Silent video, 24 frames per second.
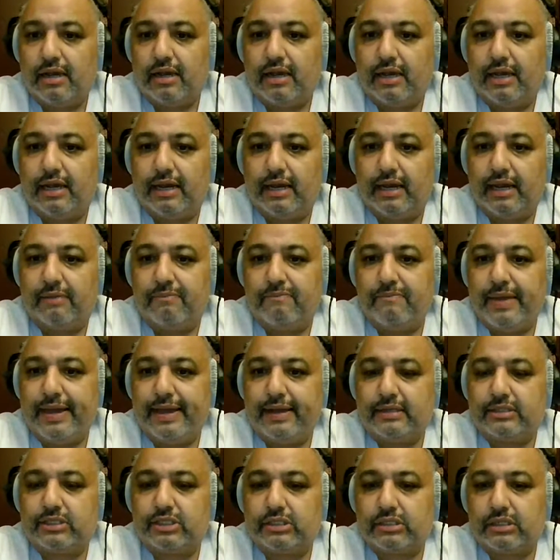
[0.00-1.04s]

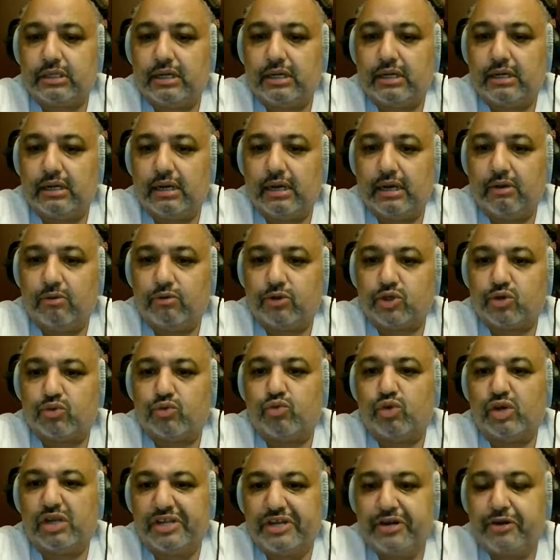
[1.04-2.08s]
it was a
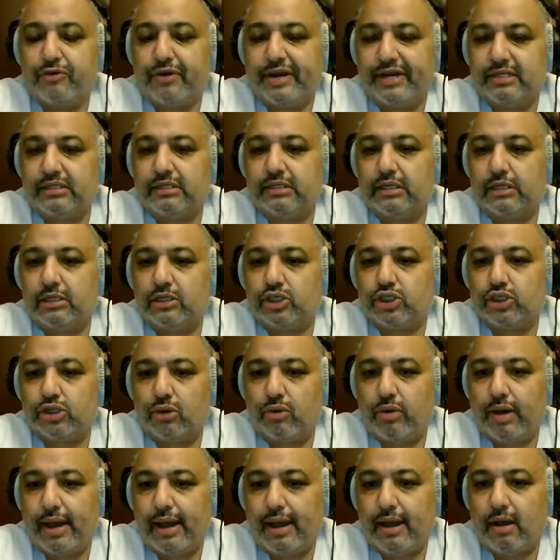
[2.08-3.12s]
really great scene to
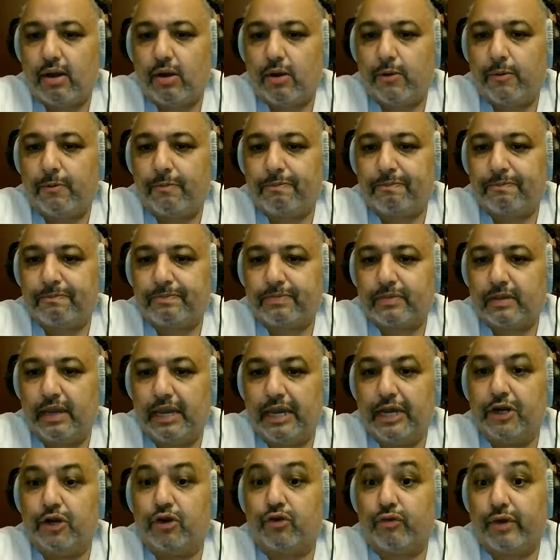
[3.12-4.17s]
show how
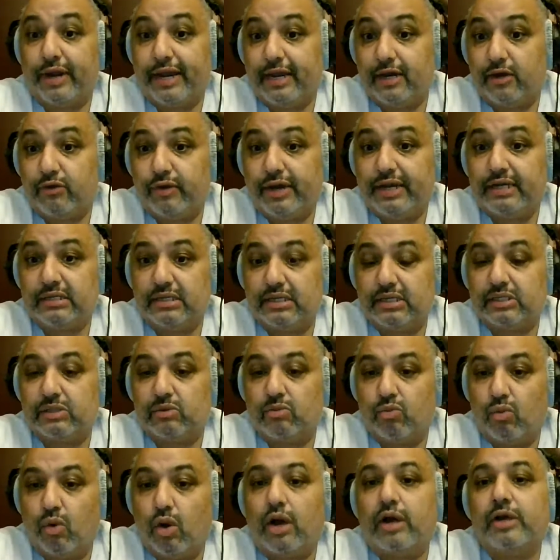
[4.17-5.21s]
ingrained
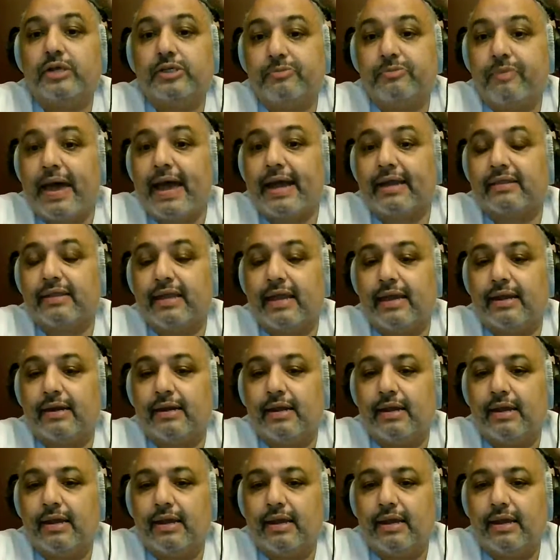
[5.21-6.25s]
racism was back then,
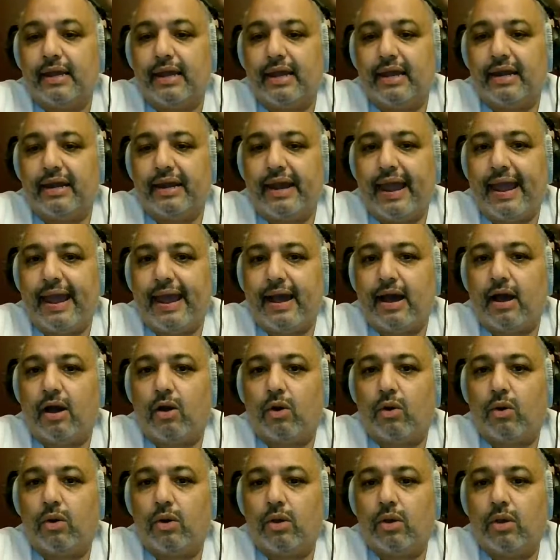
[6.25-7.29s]
and
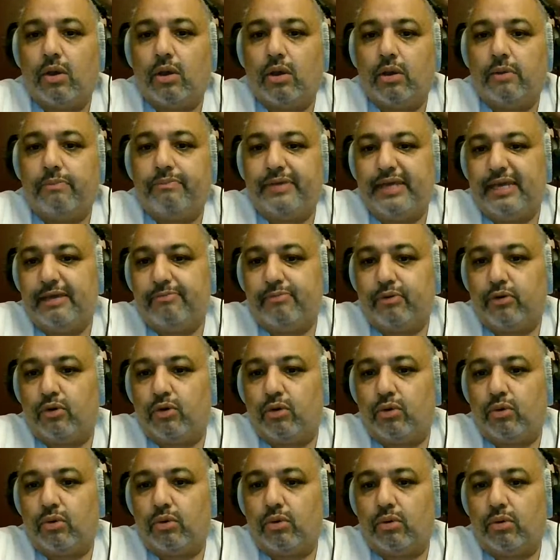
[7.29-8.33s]
how
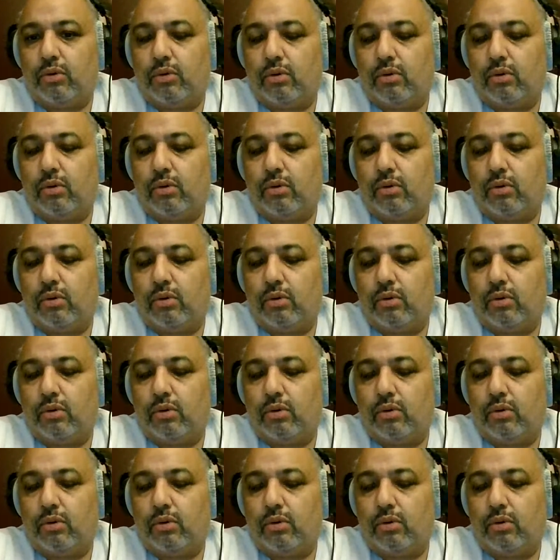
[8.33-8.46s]
people